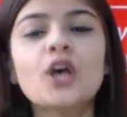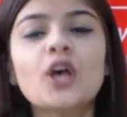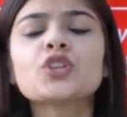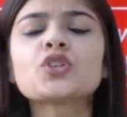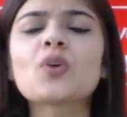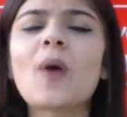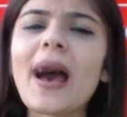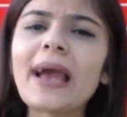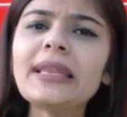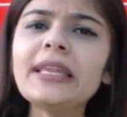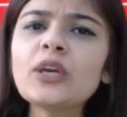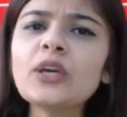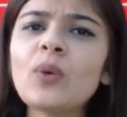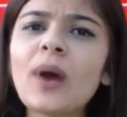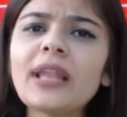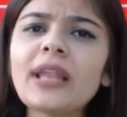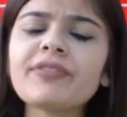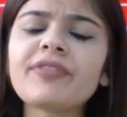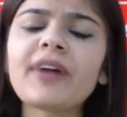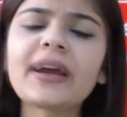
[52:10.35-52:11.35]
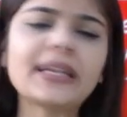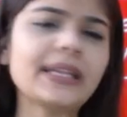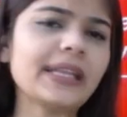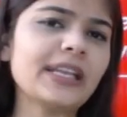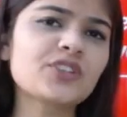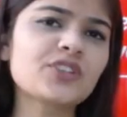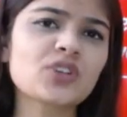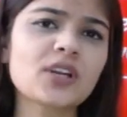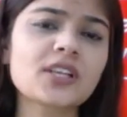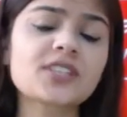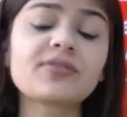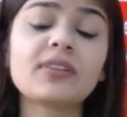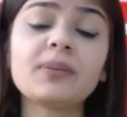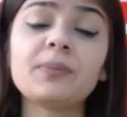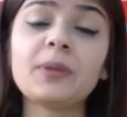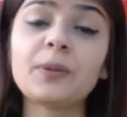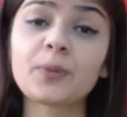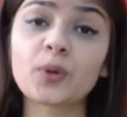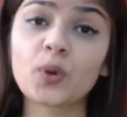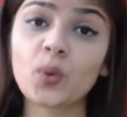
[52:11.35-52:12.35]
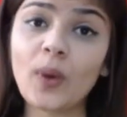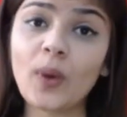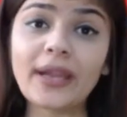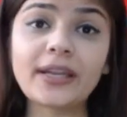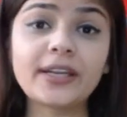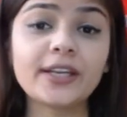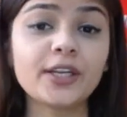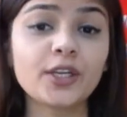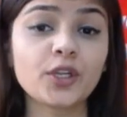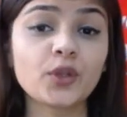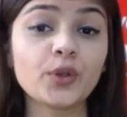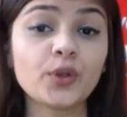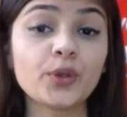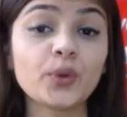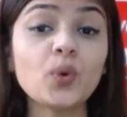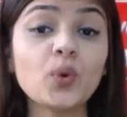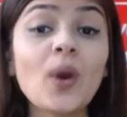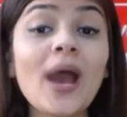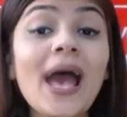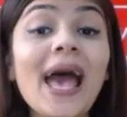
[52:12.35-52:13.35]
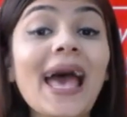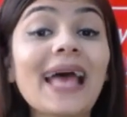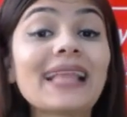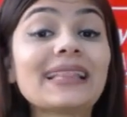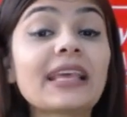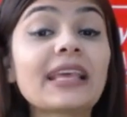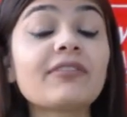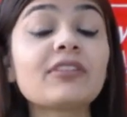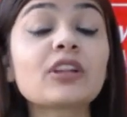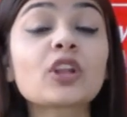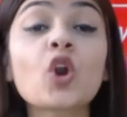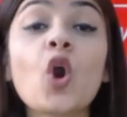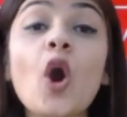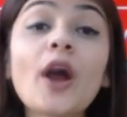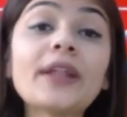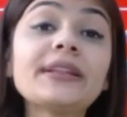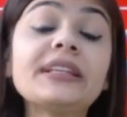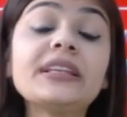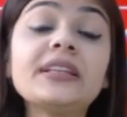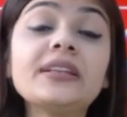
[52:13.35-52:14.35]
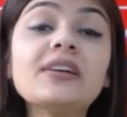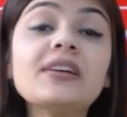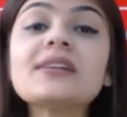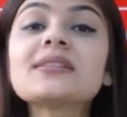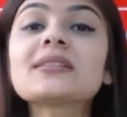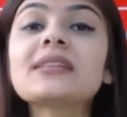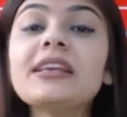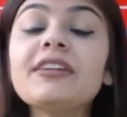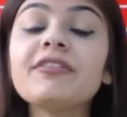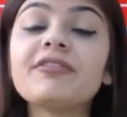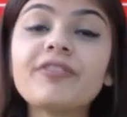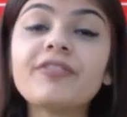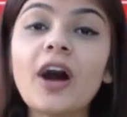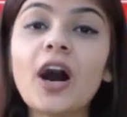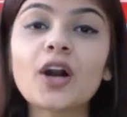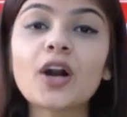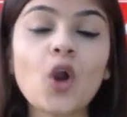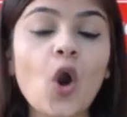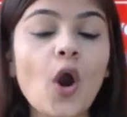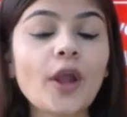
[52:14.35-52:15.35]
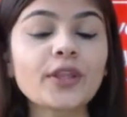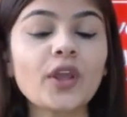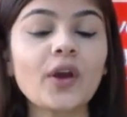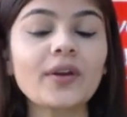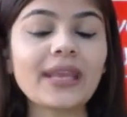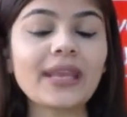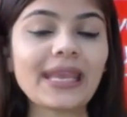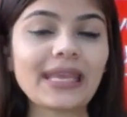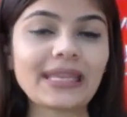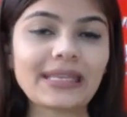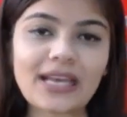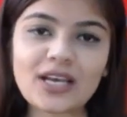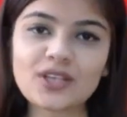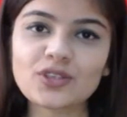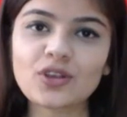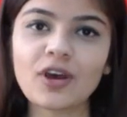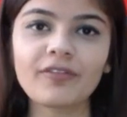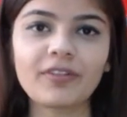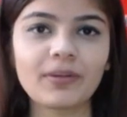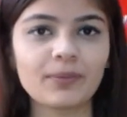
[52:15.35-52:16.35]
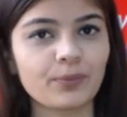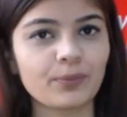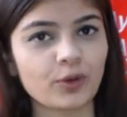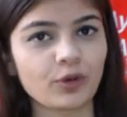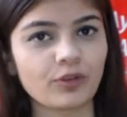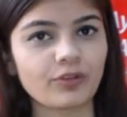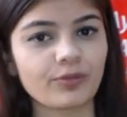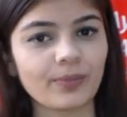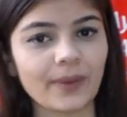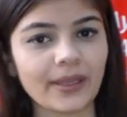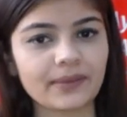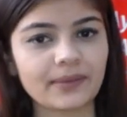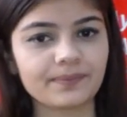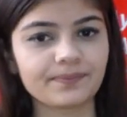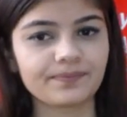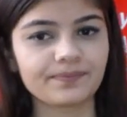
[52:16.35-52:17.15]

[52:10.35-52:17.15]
So highly qualified teachers will be provided to you, and they will continuously work on your areas of improvement.